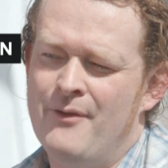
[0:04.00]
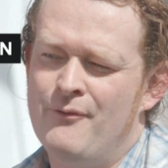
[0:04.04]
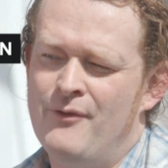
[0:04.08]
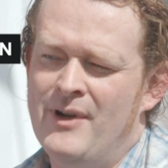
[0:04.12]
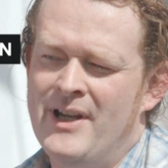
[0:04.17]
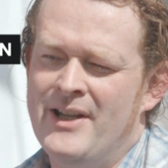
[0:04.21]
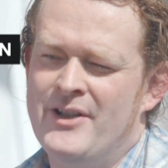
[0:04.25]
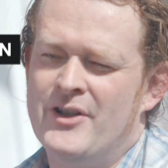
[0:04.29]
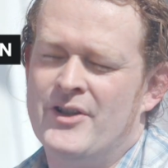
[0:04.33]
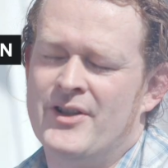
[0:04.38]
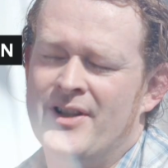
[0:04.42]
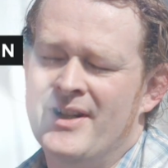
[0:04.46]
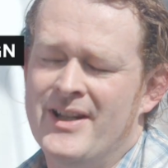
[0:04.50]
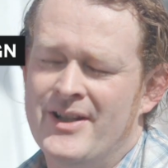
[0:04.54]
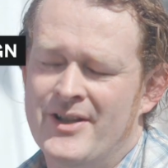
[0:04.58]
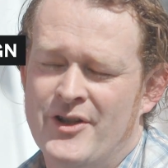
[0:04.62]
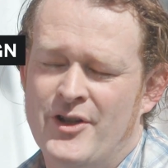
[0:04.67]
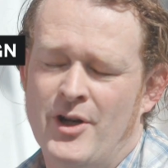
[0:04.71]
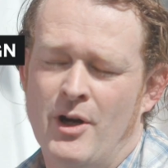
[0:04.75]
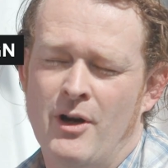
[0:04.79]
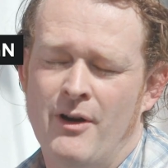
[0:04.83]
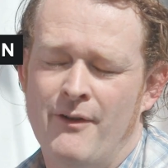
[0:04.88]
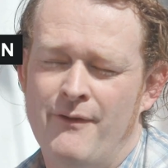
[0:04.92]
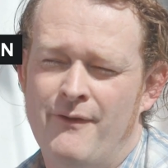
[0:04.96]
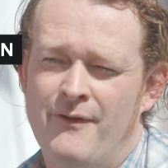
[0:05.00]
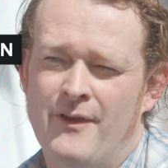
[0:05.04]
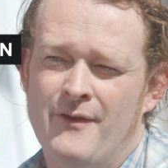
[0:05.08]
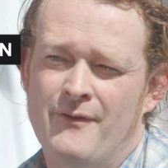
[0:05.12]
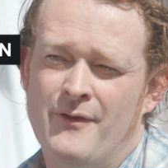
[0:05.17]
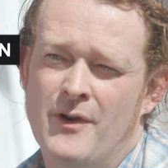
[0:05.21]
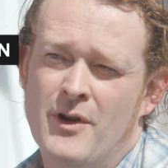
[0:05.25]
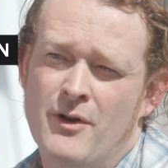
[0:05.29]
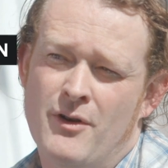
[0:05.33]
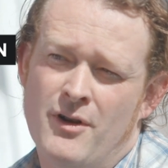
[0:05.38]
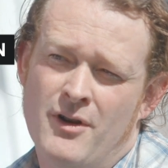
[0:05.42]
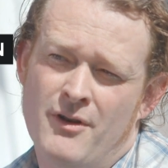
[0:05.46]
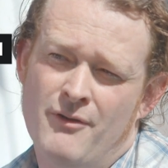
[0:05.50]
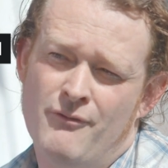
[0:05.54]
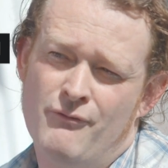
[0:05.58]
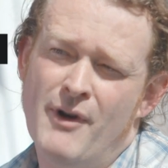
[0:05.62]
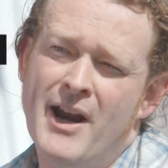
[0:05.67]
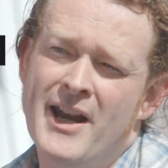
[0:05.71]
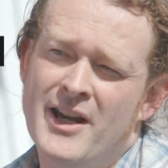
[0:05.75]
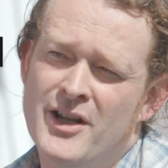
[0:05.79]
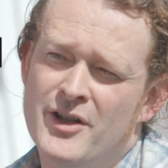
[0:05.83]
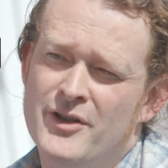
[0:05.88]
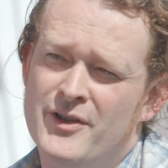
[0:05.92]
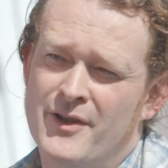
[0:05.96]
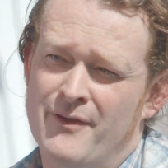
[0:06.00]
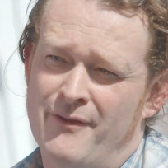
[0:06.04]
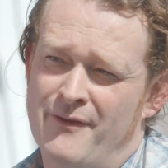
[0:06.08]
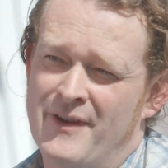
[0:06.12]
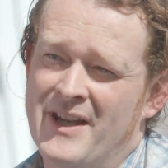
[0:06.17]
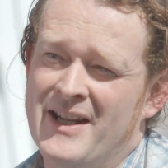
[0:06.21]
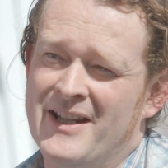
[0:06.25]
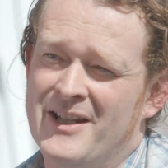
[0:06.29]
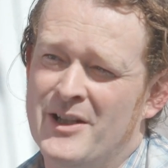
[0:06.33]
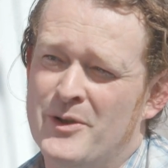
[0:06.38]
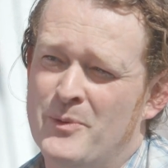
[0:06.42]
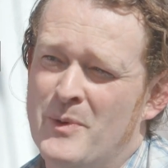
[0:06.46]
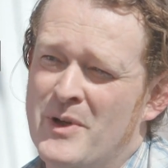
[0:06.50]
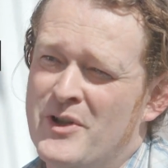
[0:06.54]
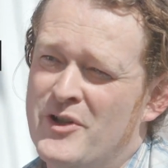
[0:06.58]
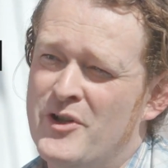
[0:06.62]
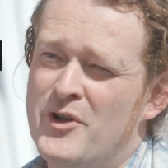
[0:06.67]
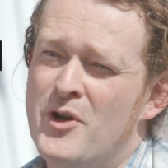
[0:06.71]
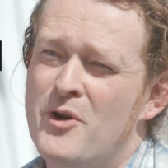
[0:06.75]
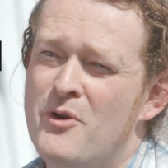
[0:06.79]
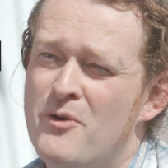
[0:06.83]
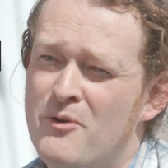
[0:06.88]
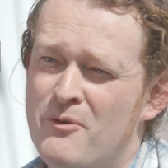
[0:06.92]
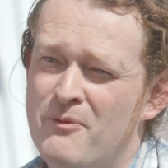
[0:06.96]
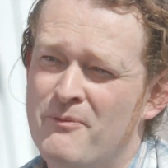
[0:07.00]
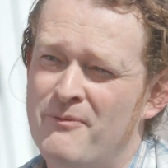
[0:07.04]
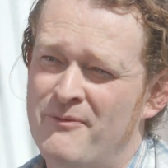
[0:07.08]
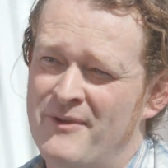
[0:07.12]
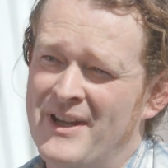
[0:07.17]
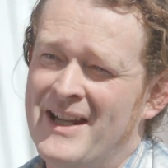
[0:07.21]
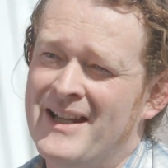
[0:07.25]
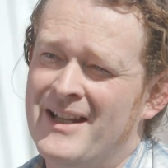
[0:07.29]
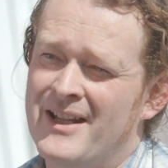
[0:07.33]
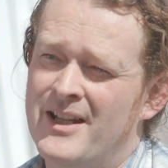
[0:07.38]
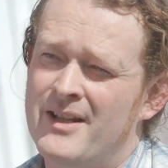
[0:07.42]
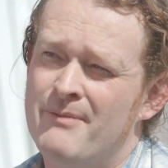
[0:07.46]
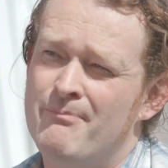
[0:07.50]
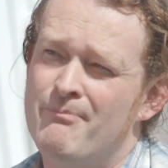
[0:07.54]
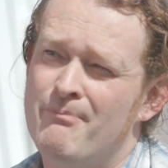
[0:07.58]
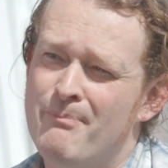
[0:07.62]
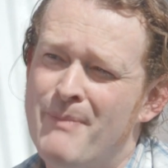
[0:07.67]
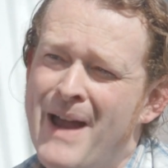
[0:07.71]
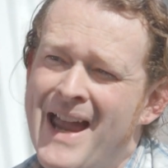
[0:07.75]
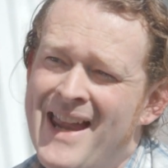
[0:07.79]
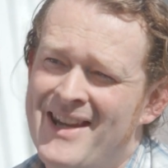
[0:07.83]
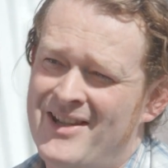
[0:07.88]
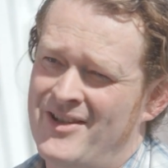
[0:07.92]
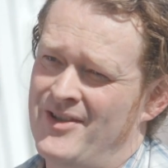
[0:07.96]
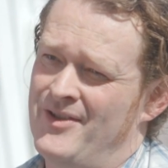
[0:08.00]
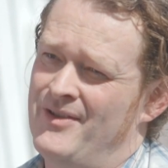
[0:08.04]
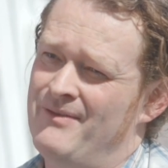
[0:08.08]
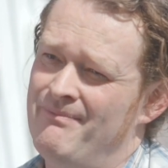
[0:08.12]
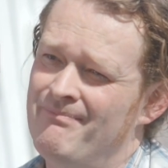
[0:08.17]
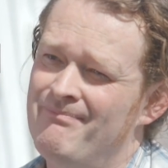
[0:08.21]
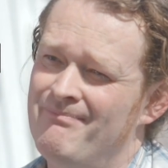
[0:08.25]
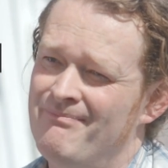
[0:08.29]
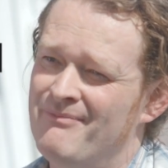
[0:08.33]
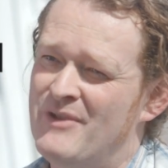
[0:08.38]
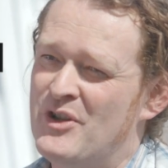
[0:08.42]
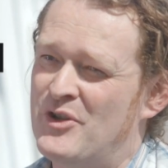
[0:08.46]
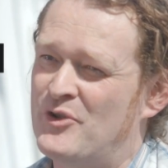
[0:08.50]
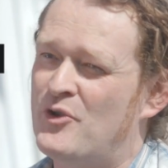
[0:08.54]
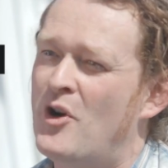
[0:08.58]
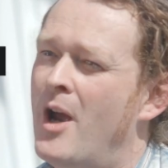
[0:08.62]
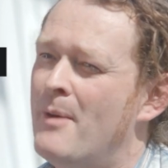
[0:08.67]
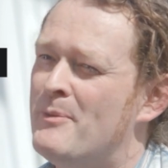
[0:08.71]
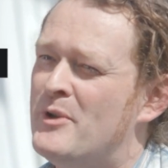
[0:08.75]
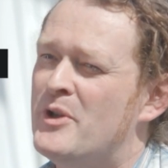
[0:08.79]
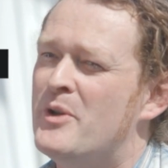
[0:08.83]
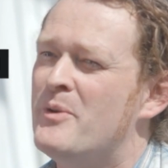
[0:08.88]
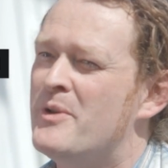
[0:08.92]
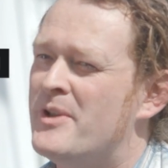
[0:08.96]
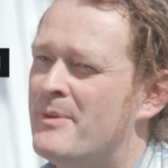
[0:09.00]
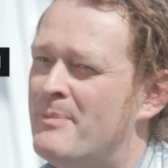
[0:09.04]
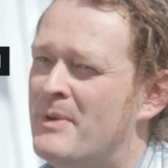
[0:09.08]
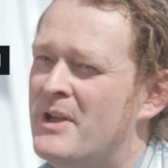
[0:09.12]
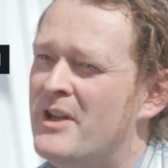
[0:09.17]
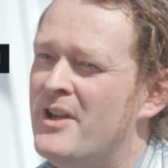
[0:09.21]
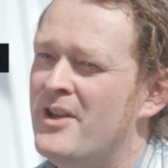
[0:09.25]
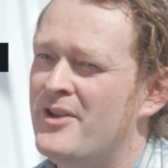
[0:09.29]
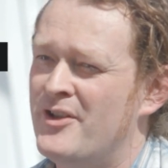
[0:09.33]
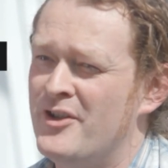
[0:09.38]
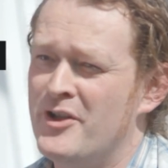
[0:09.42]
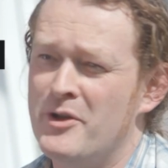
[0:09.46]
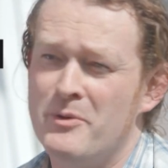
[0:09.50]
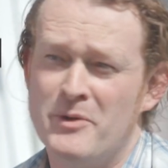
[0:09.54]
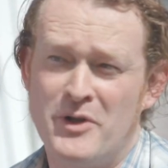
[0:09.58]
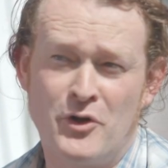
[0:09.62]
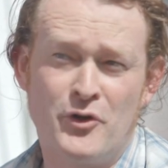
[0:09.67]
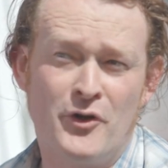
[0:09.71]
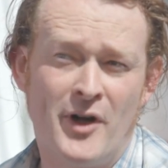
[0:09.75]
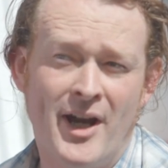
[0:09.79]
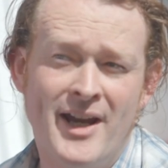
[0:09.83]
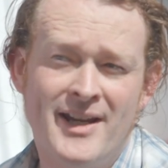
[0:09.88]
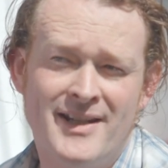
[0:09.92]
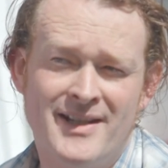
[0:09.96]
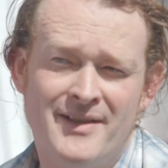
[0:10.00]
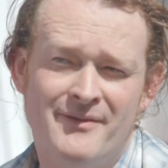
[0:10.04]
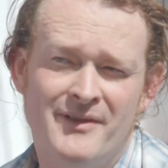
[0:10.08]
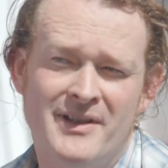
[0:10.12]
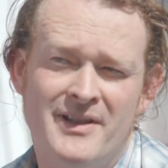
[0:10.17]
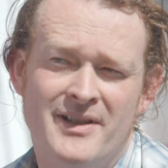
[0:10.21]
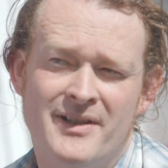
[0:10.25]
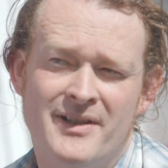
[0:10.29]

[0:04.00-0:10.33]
it really just needs to show off the range of things which you think best describes you as a person, you as a creative